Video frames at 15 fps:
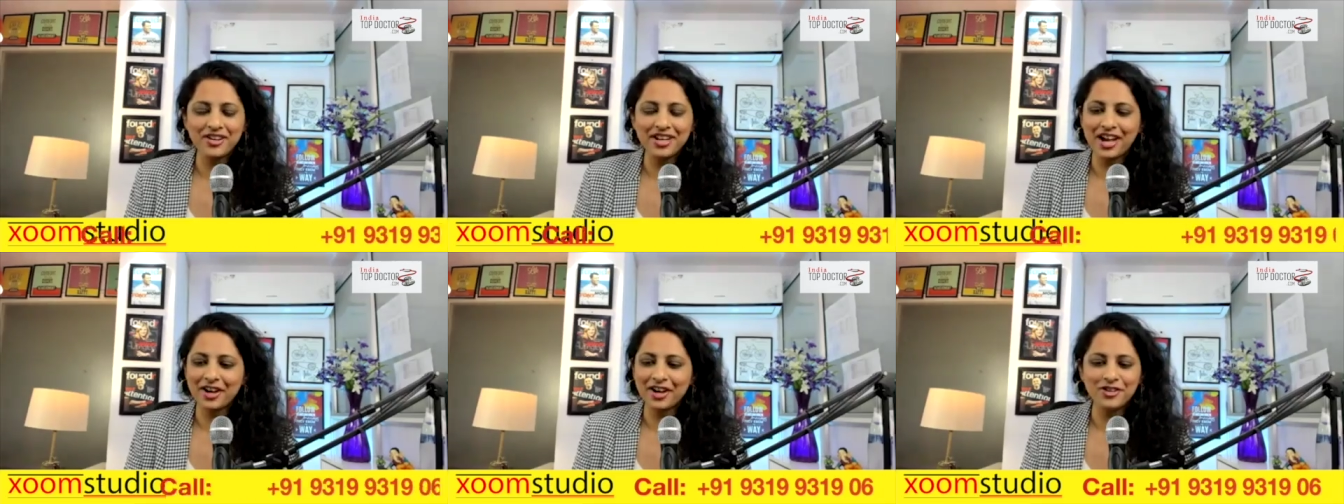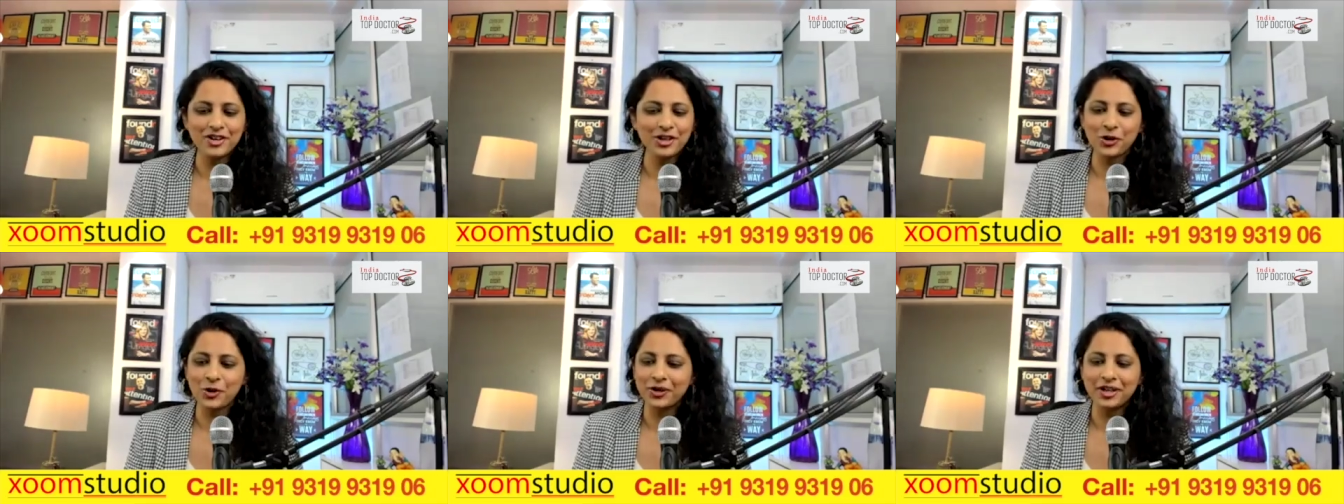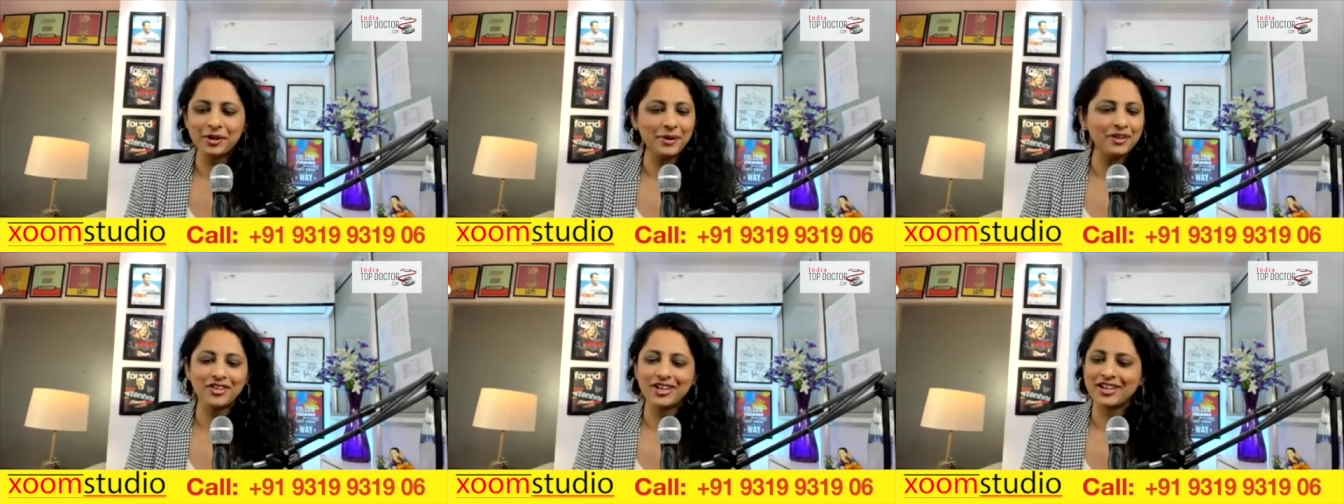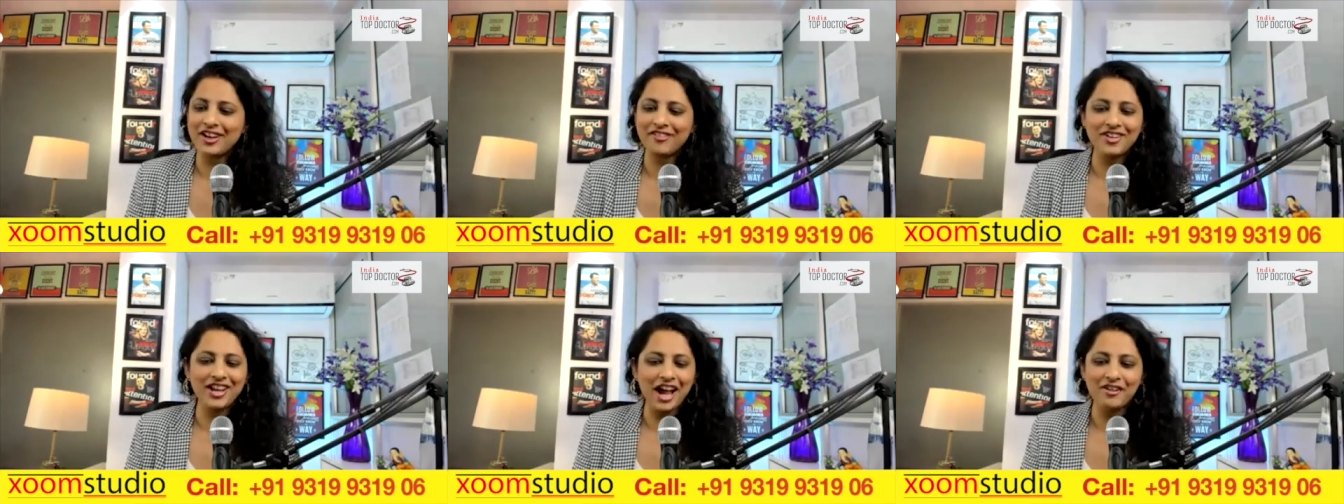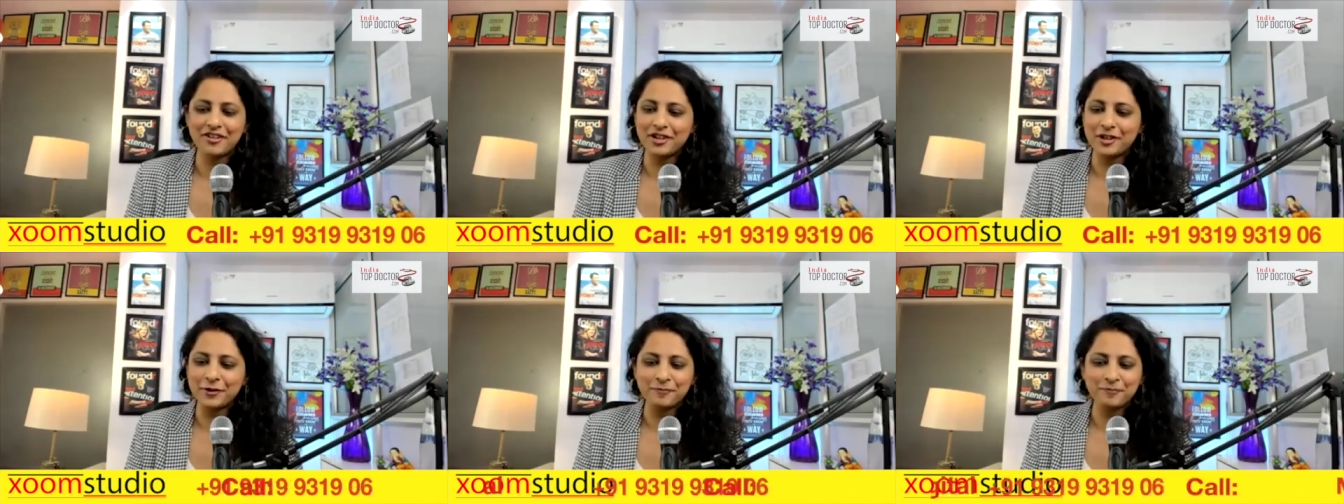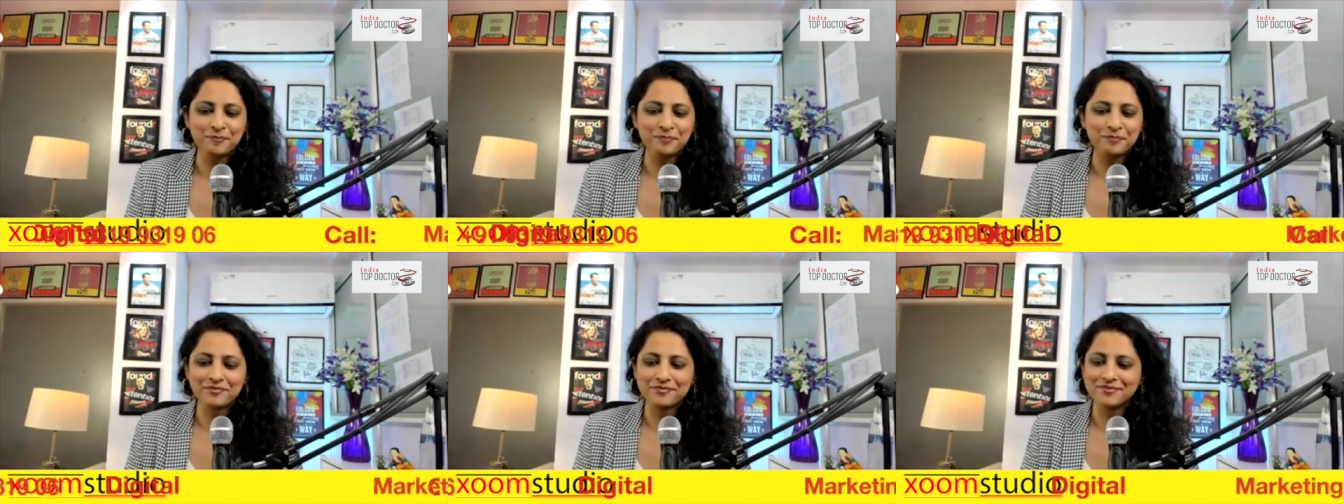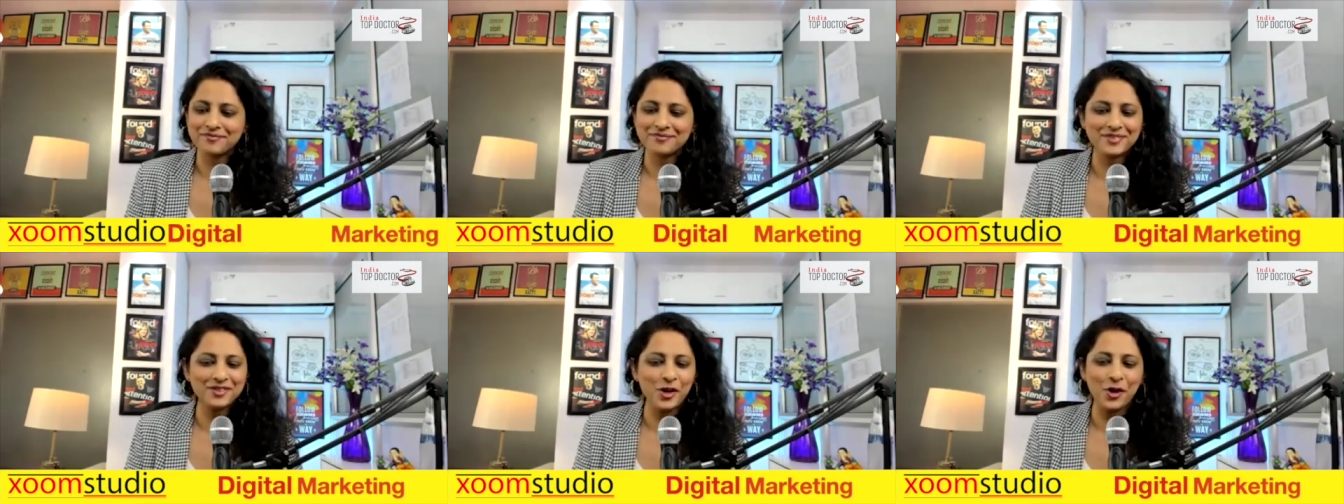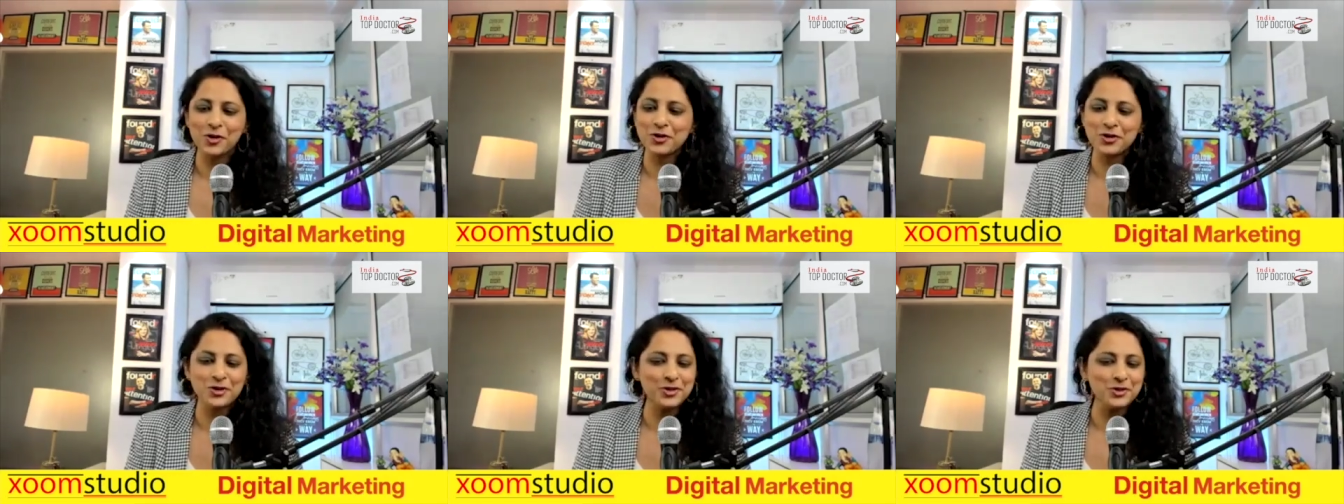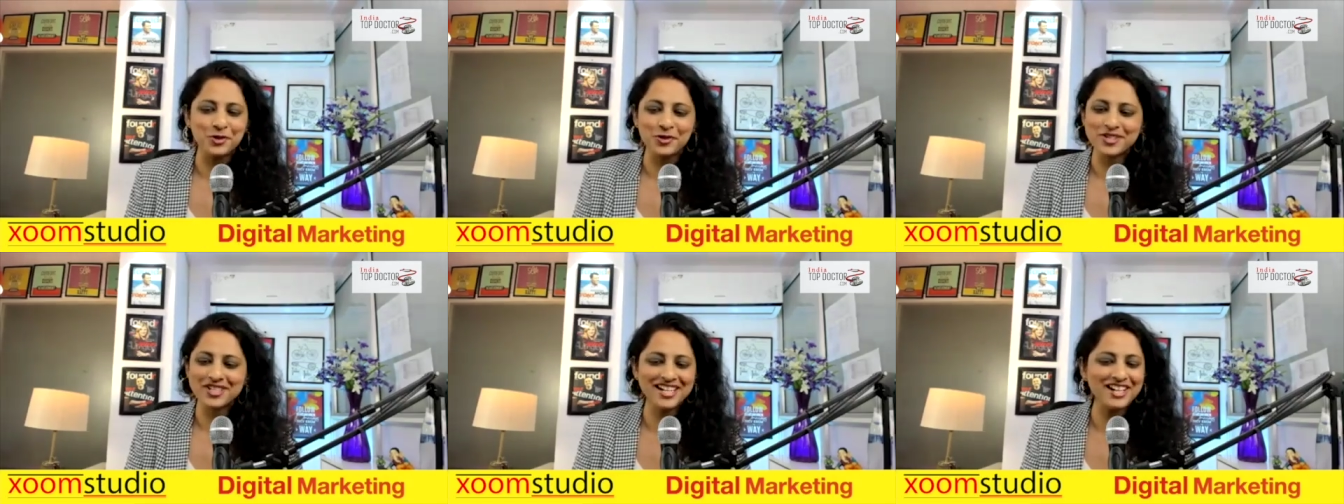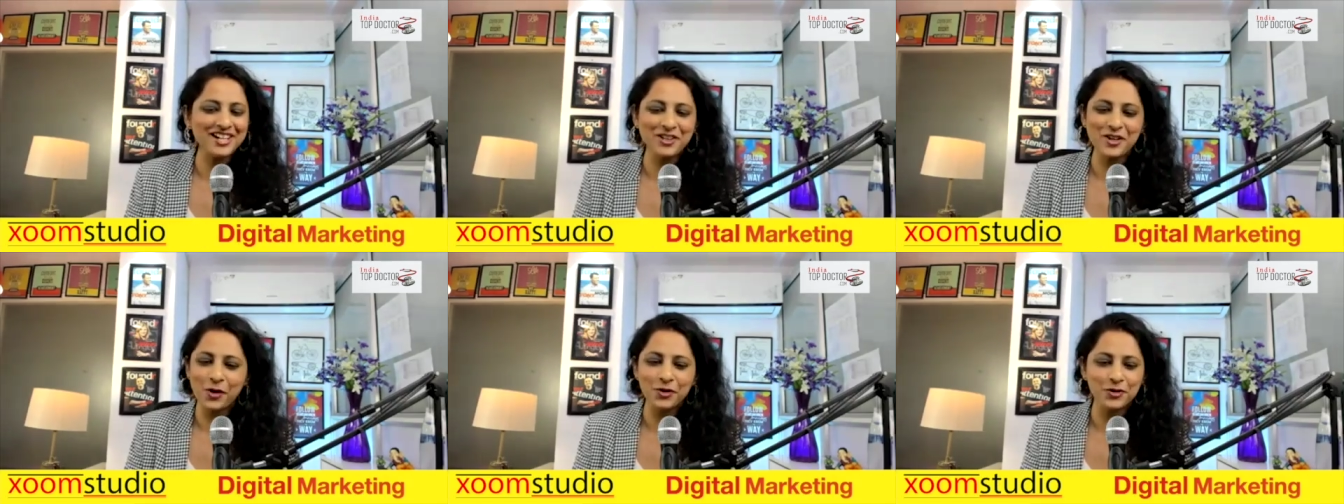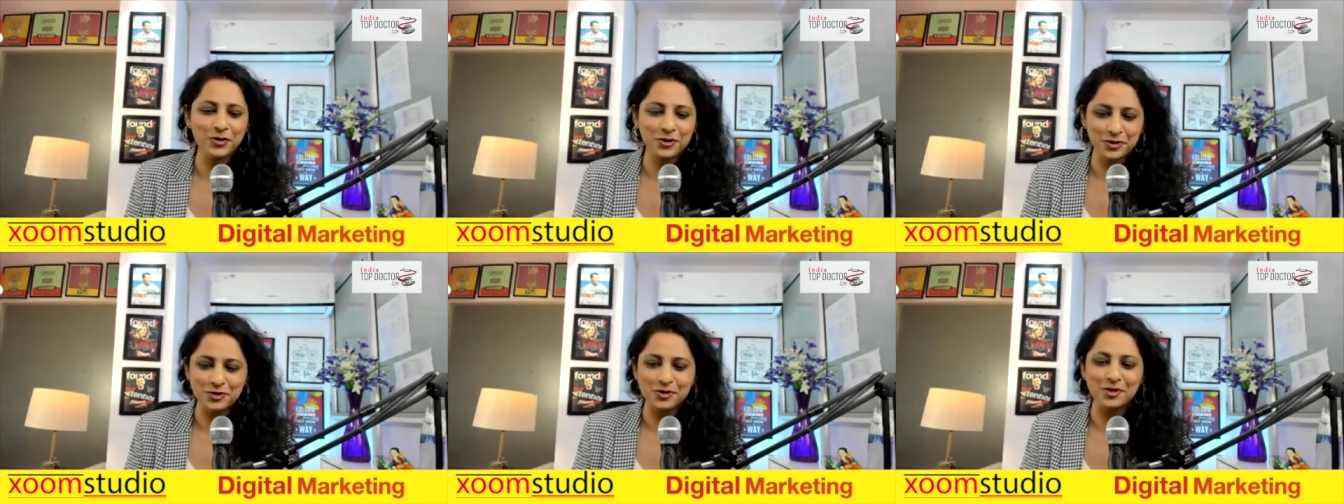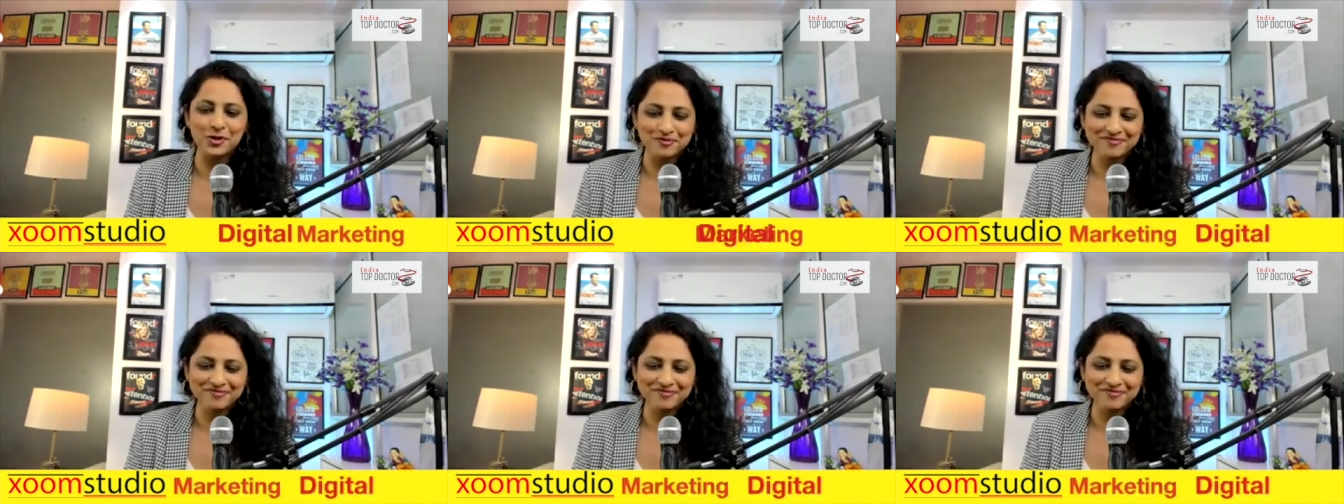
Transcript: are working on it, but we have a long road to go, still a long road to go.